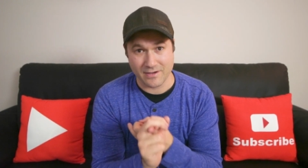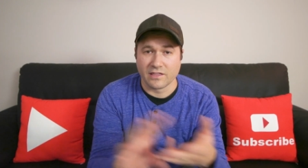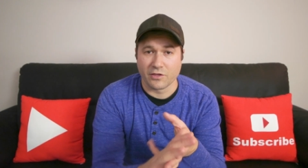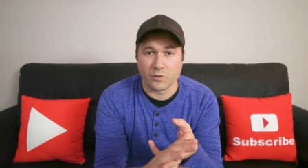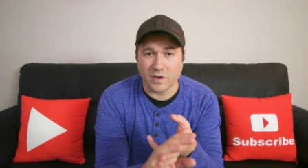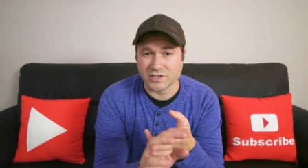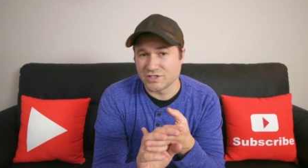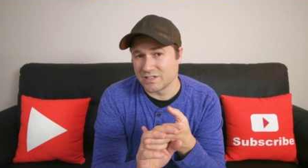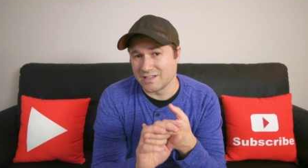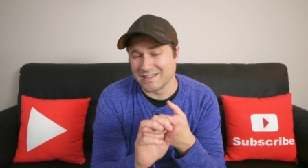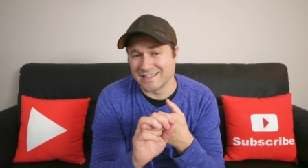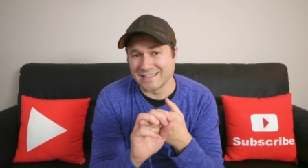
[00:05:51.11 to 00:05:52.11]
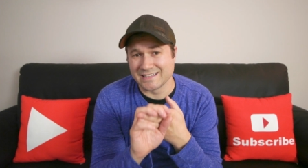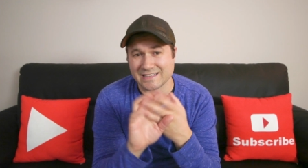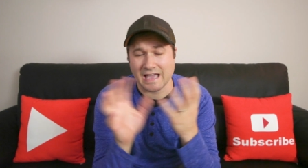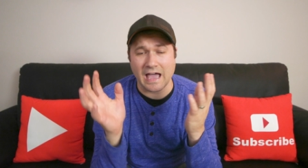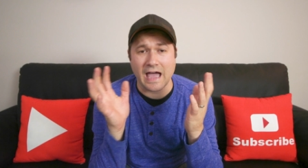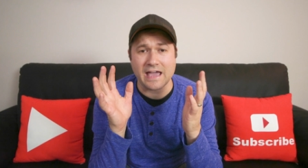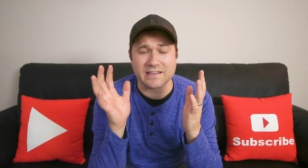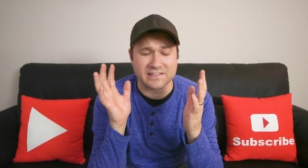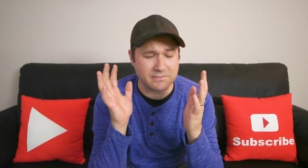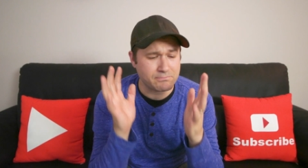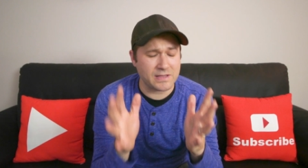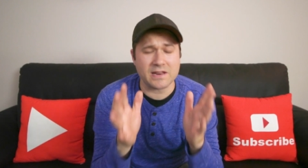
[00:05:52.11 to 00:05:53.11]
Another question is, I
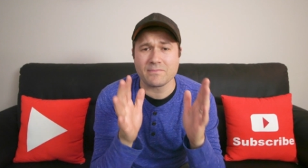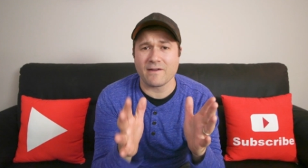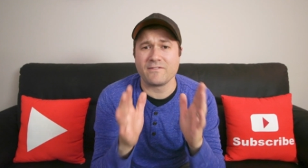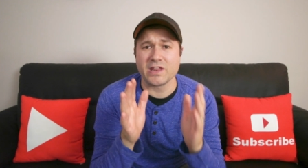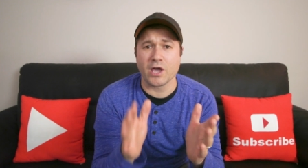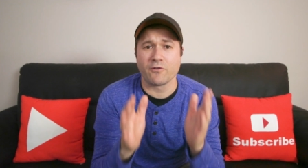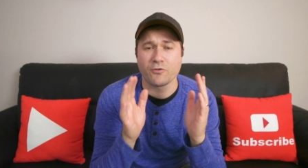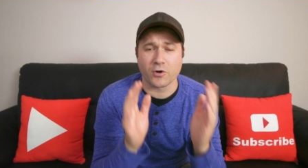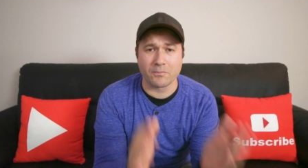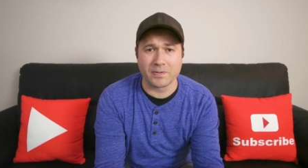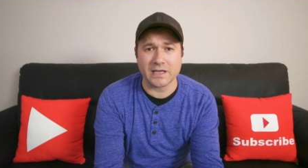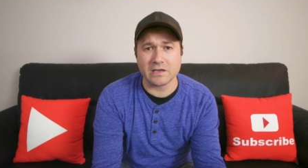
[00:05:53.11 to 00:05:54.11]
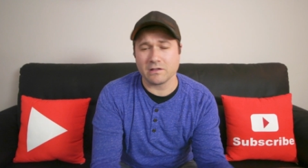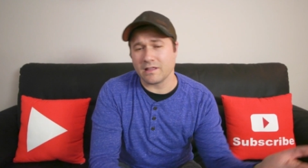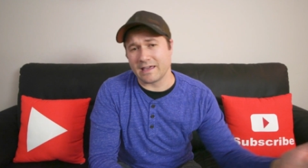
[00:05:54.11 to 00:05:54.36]
submitted my video for appeal.